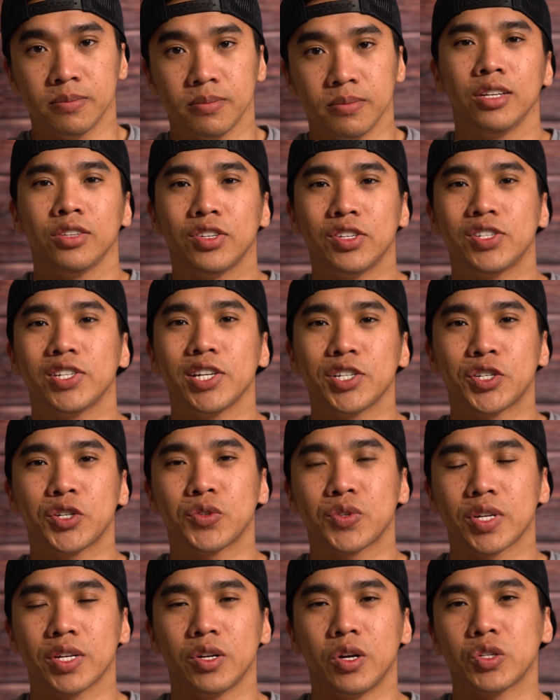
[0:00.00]
These issues
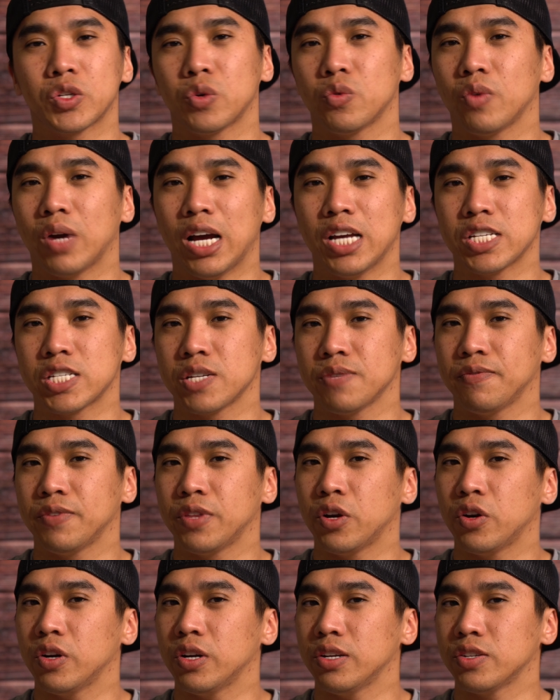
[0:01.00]
can also arise if
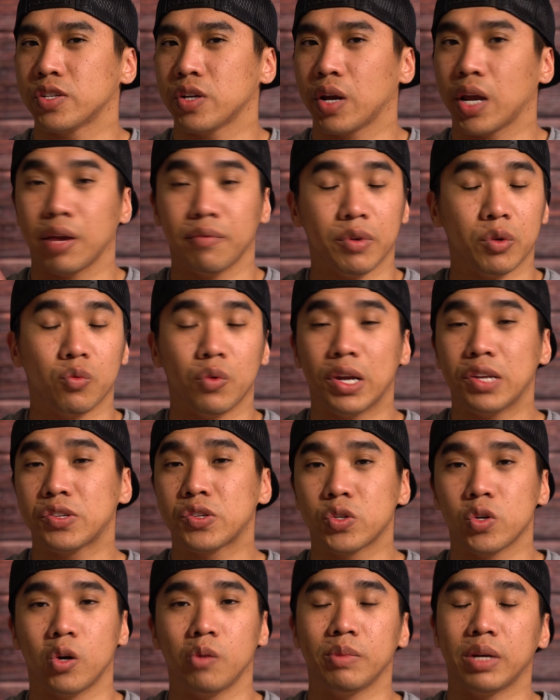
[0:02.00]
there is a heavy
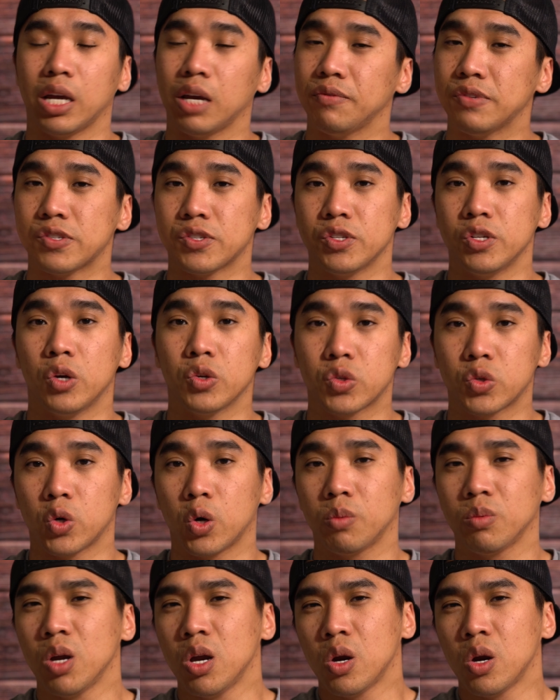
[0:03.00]
rainstorm, a heavy snowstorm,